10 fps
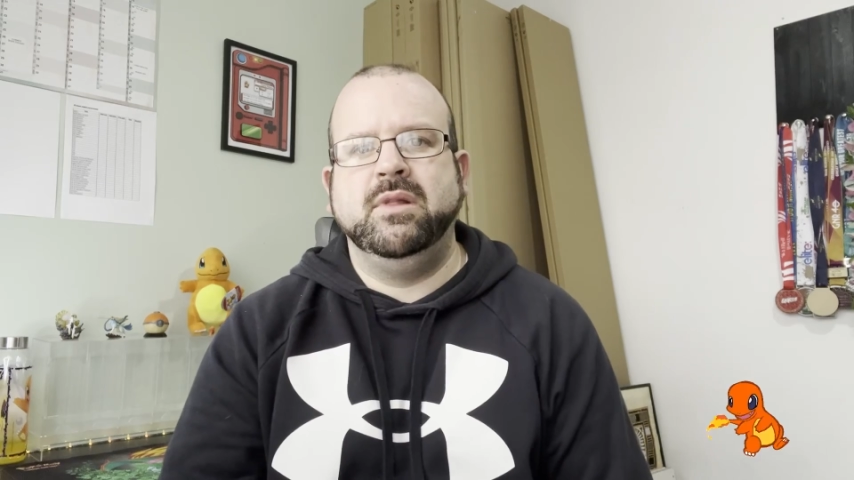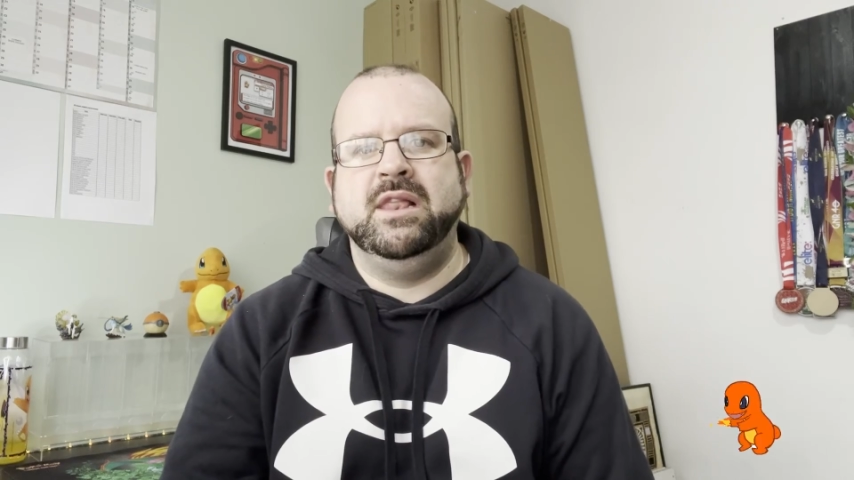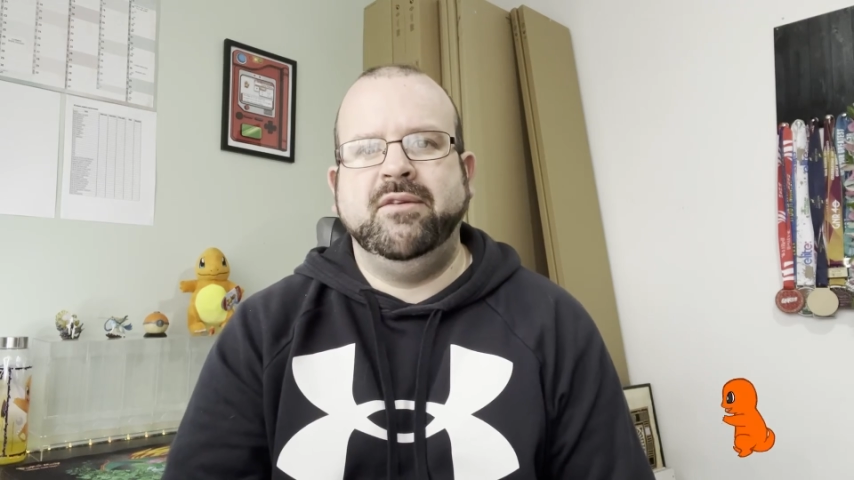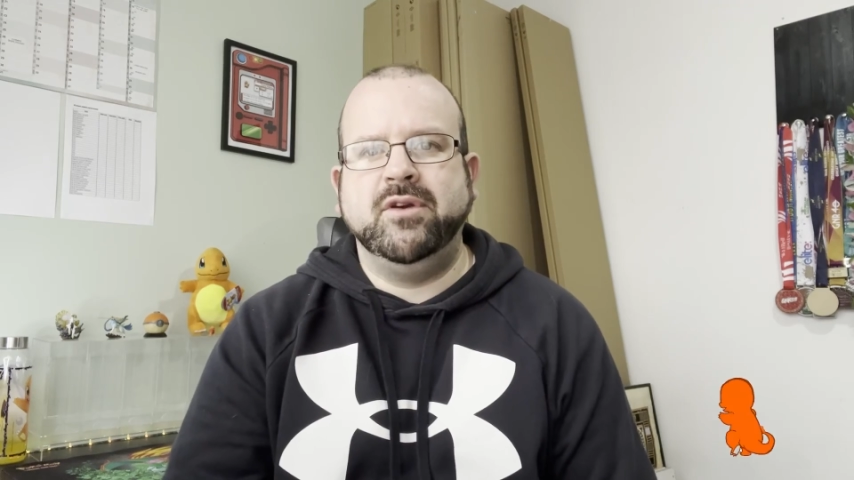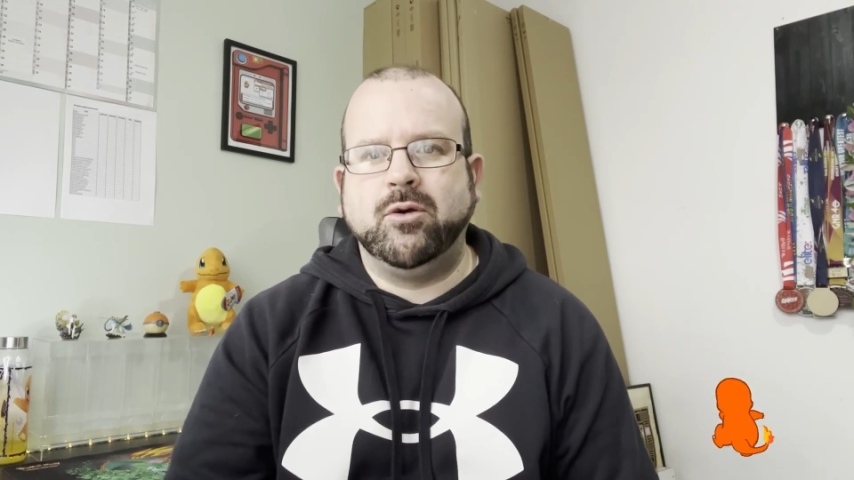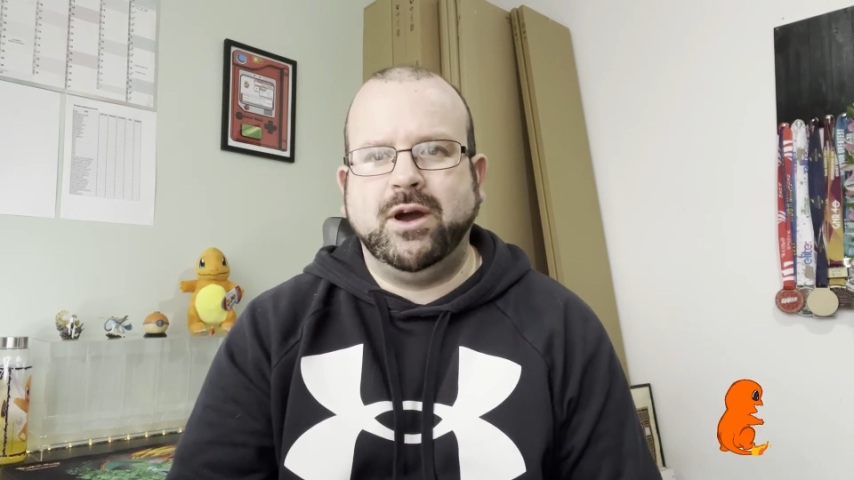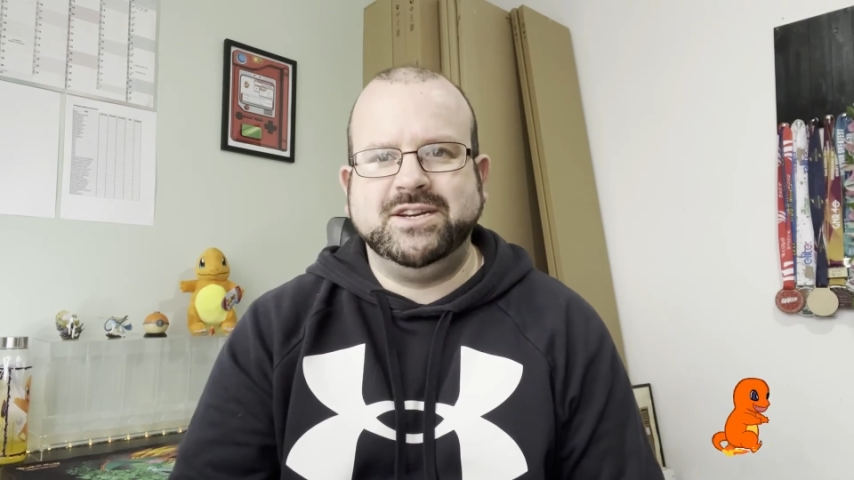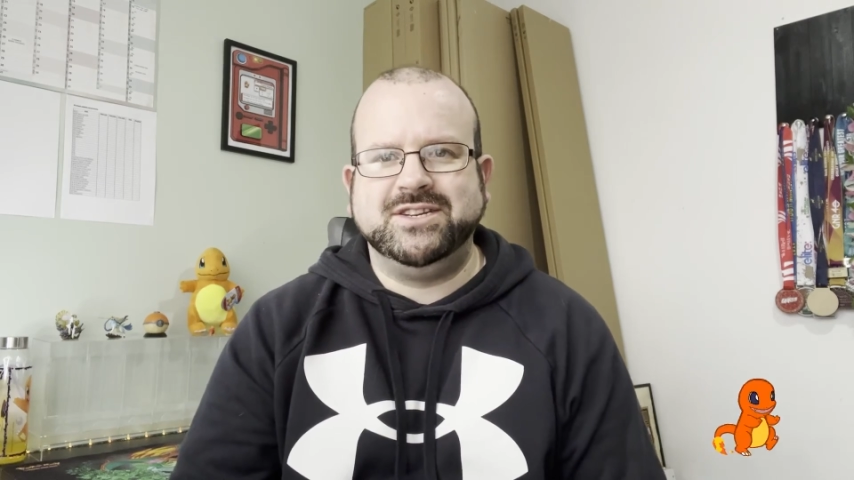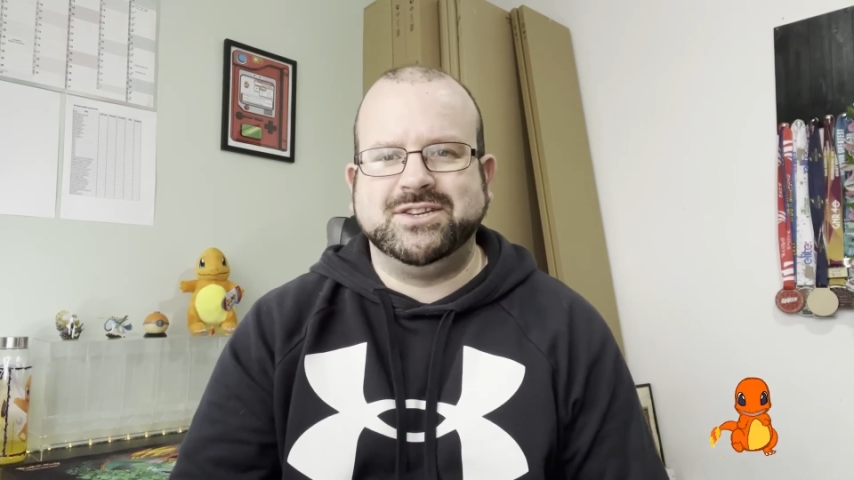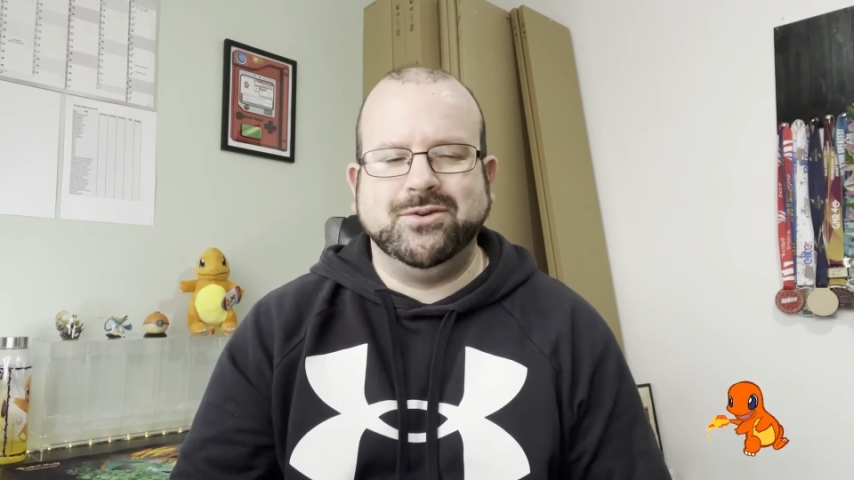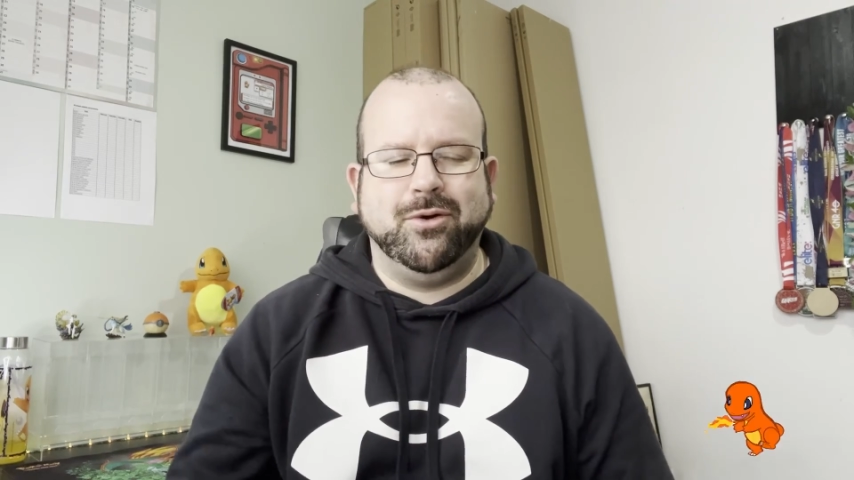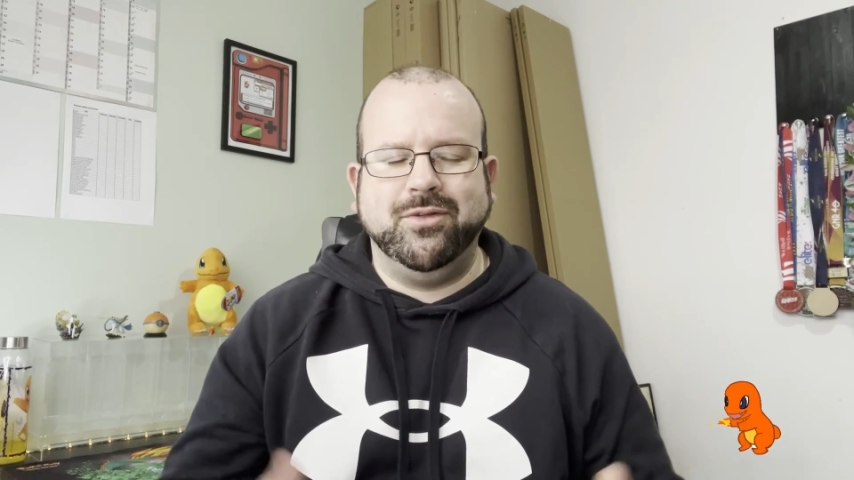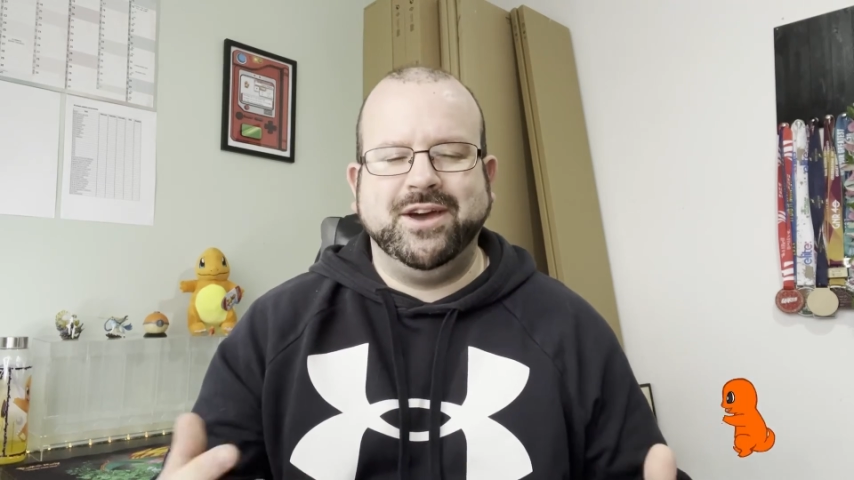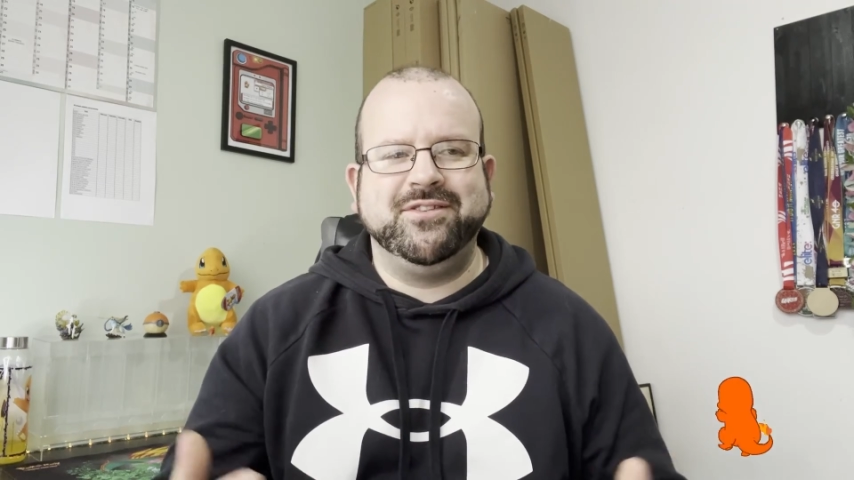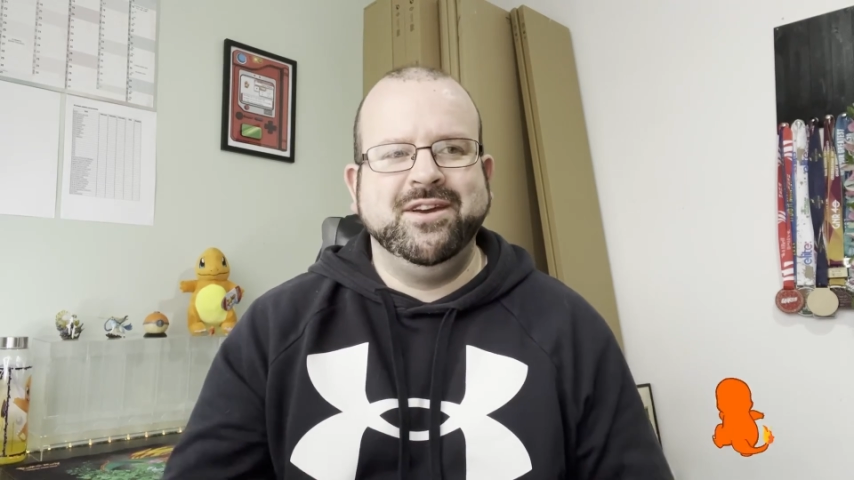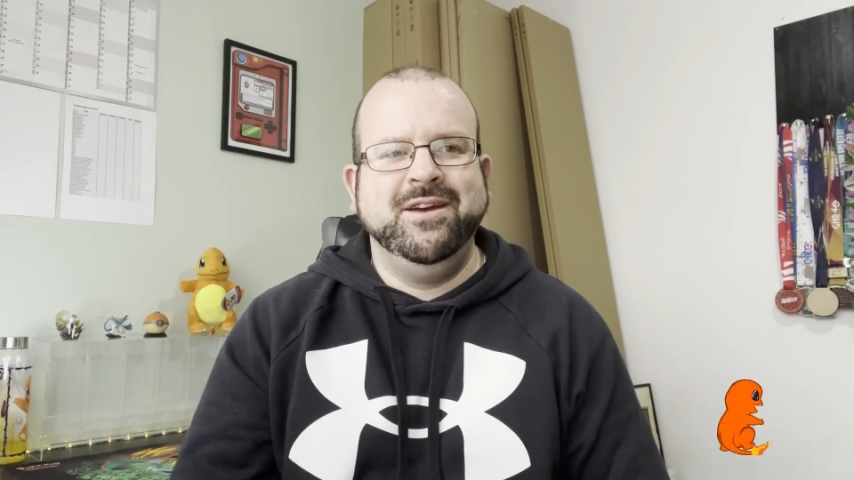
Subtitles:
living crisis and all that,